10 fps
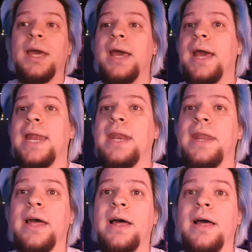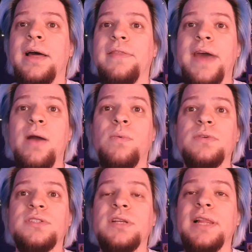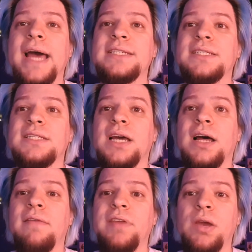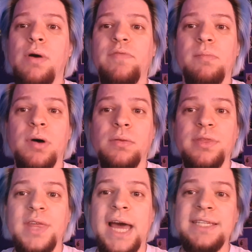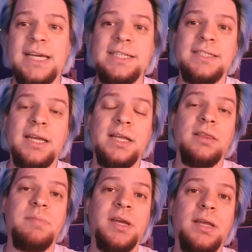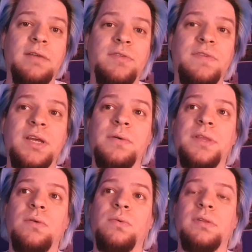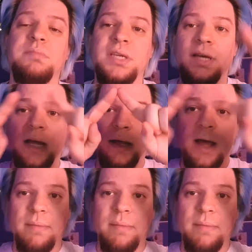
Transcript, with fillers: And that was the last video of the month. As I said in the beginning of the video, there will be a